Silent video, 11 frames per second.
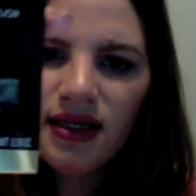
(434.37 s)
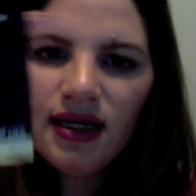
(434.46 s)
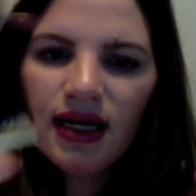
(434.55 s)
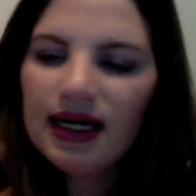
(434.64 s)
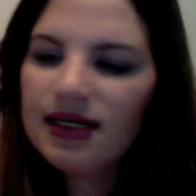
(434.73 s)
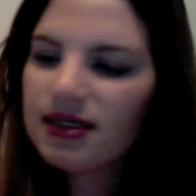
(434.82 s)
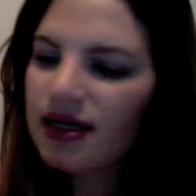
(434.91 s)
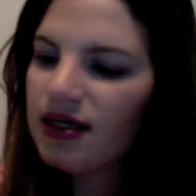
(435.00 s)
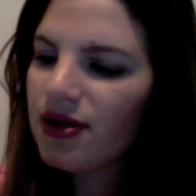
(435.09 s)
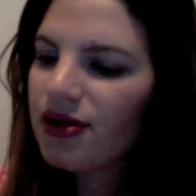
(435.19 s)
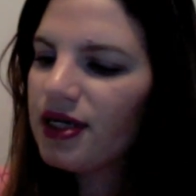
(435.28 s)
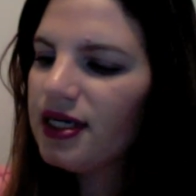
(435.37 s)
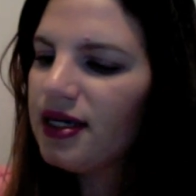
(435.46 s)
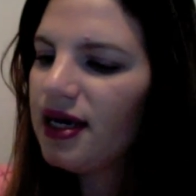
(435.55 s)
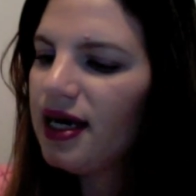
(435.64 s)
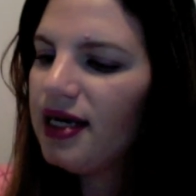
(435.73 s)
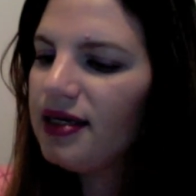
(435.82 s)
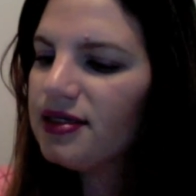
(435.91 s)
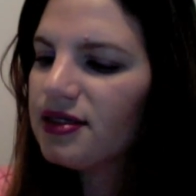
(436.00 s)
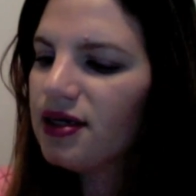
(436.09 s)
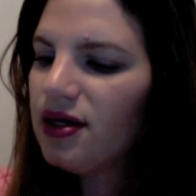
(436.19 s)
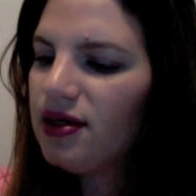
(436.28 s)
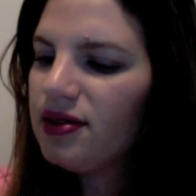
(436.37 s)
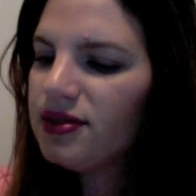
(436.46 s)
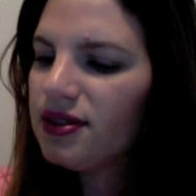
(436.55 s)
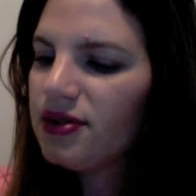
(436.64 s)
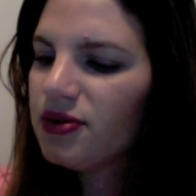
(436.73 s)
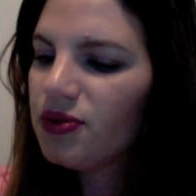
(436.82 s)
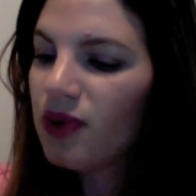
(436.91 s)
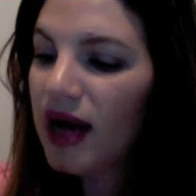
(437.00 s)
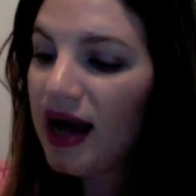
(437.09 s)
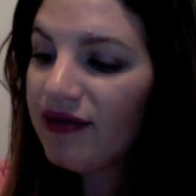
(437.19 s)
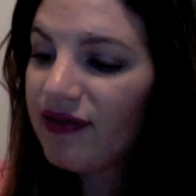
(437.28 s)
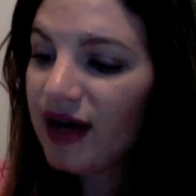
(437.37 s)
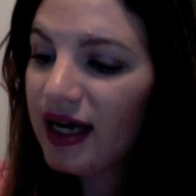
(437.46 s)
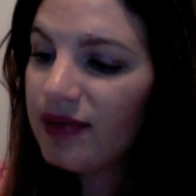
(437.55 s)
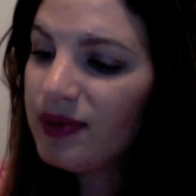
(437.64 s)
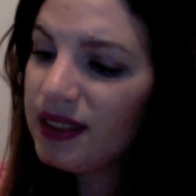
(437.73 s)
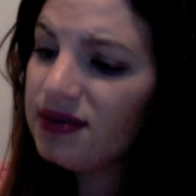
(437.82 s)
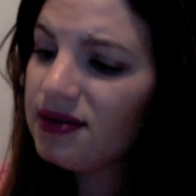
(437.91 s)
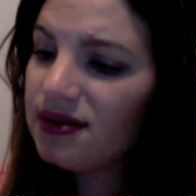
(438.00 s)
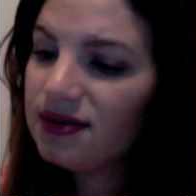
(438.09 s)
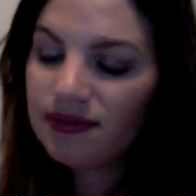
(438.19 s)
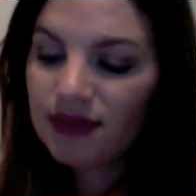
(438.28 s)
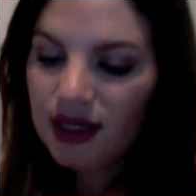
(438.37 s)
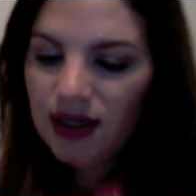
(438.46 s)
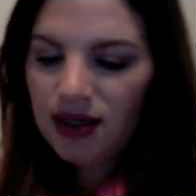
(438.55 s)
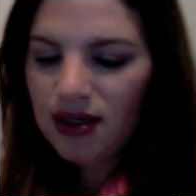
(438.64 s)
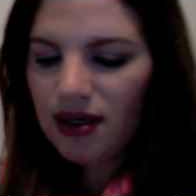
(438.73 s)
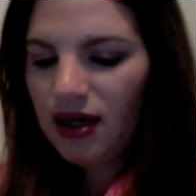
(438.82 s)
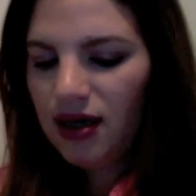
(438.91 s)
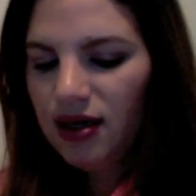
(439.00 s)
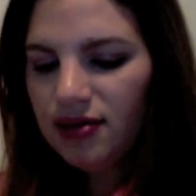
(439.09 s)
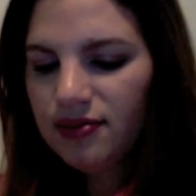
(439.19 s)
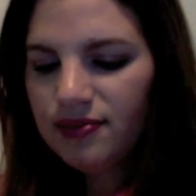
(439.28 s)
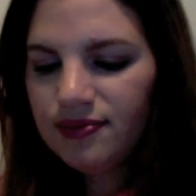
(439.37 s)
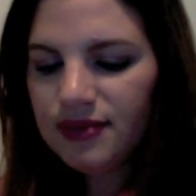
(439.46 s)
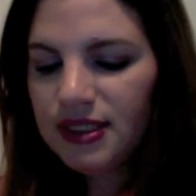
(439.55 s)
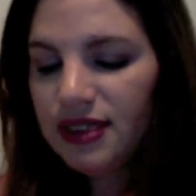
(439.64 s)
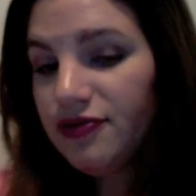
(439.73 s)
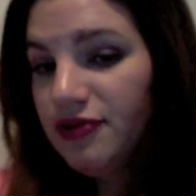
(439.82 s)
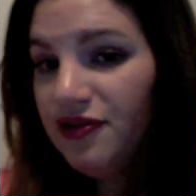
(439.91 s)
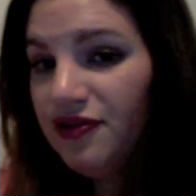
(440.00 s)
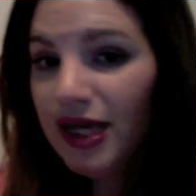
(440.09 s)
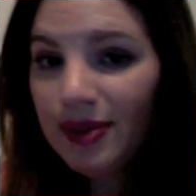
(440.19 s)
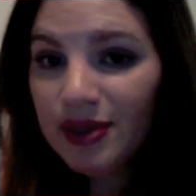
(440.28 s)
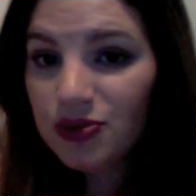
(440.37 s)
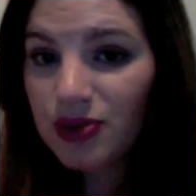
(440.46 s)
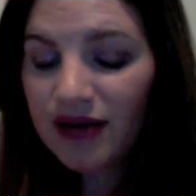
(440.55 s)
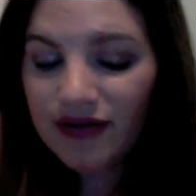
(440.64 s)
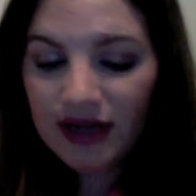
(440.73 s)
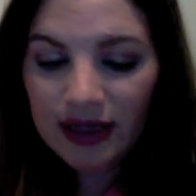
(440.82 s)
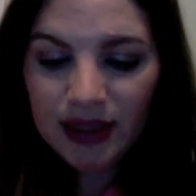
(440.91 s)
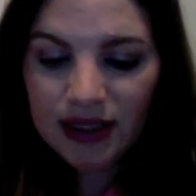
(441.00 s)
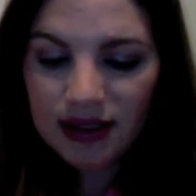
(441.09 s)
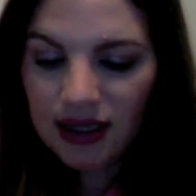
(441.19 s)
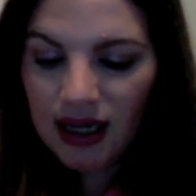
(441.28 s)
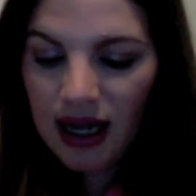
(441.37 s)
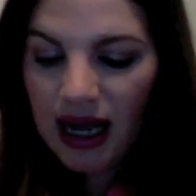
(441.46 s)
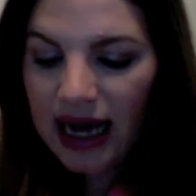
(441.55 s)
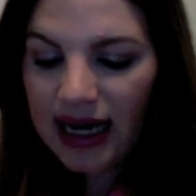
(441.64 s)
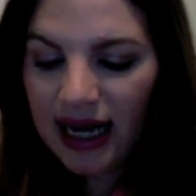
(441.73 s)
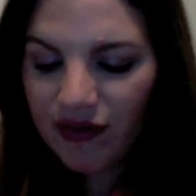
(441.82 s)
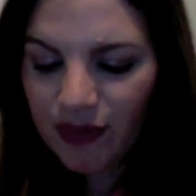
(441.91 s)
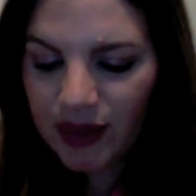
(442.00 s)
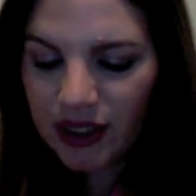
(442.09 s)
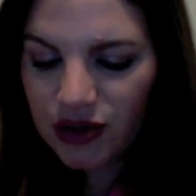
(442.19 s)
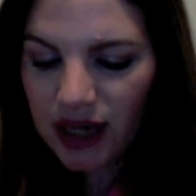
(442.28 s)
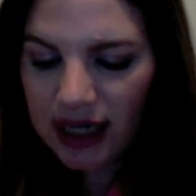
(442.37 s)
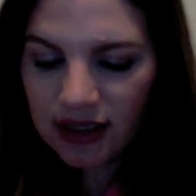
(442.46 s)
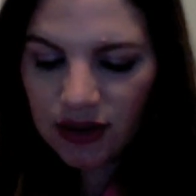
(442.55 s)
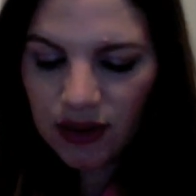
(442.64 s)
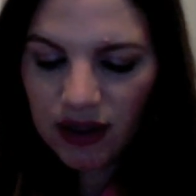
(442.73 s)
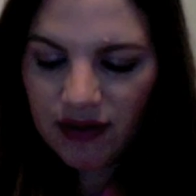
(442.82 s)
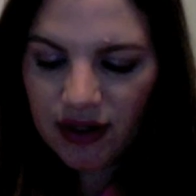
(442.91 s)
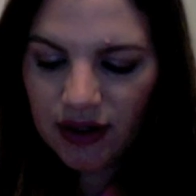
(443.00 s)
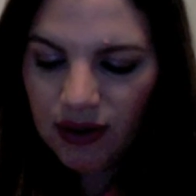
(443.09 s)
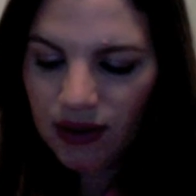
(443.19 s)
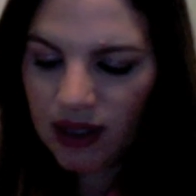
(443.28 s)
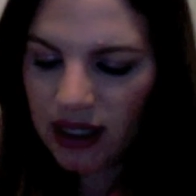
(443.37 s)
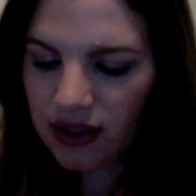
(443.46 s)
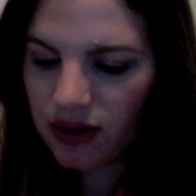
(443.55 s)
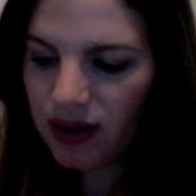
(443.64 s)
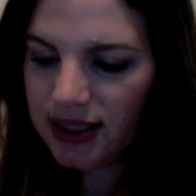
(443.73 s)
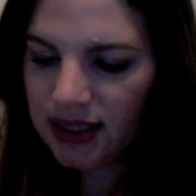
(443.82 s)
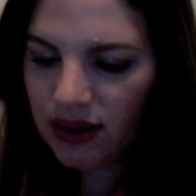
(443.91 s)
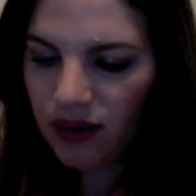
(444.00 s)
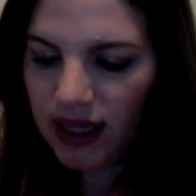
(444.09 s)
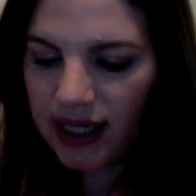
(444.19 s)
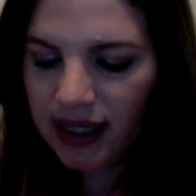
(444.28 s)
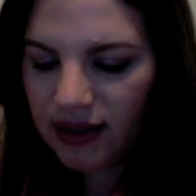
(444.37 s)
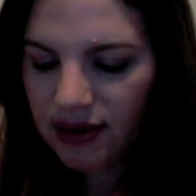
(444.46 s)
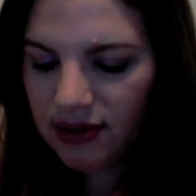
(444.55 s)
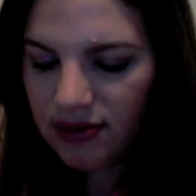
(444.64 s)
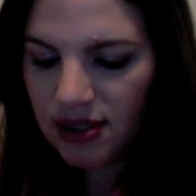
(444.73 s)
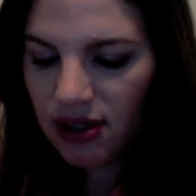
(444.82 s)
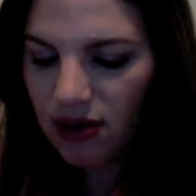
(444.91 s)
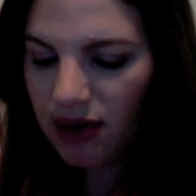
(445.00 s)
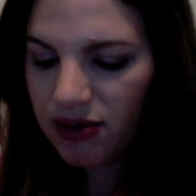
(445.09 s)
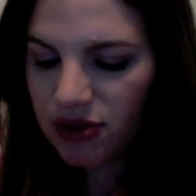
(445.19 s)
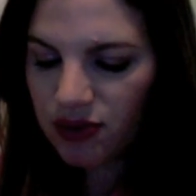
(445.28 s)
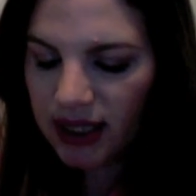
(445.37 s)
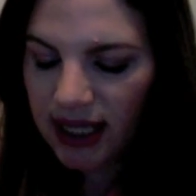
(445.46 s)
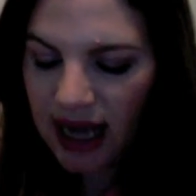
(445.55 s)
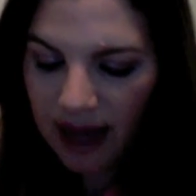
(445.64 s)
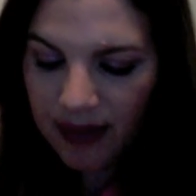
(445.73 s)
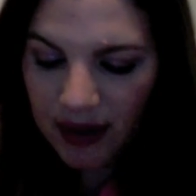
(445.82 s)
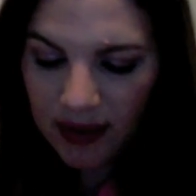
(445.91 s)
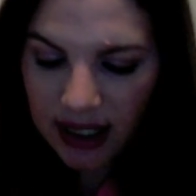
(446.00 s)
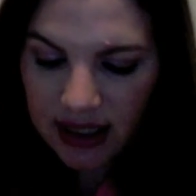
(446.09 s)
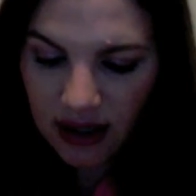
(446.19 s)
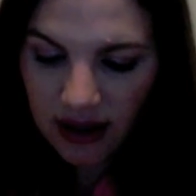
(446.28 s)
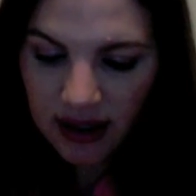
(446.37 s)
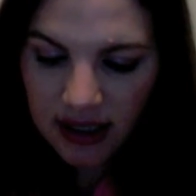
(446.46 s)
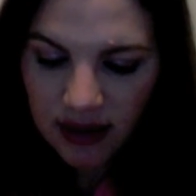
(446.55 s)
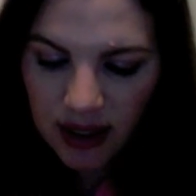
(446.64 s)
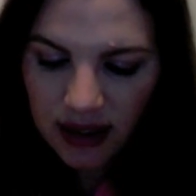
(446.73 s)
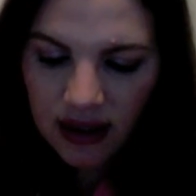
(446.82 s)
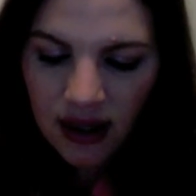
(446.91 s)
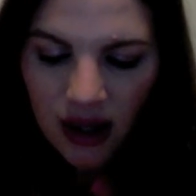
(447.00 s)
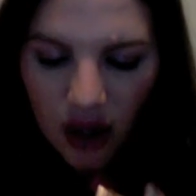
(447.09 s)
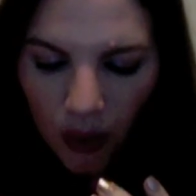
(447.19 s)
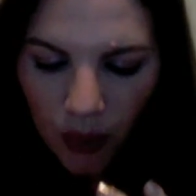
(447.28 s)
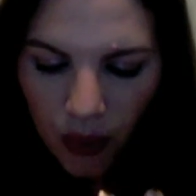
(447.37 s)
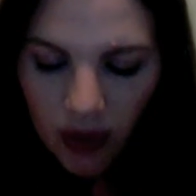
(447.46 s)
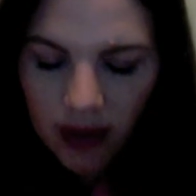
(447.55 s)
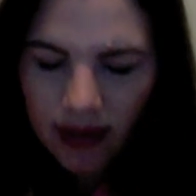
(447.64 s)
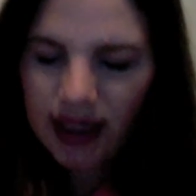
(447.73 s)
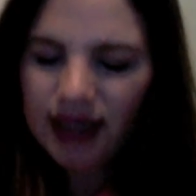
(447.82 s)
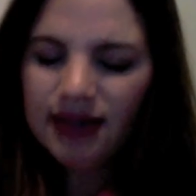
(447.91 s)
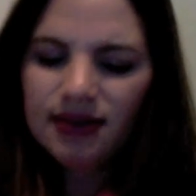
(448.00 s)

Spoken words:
and it's color 39. It's called Raffinement, instead of Refinement, Raffinement, and I haven't been attracted to one of their new color quads in a while, so I was really happy when I saw this one, and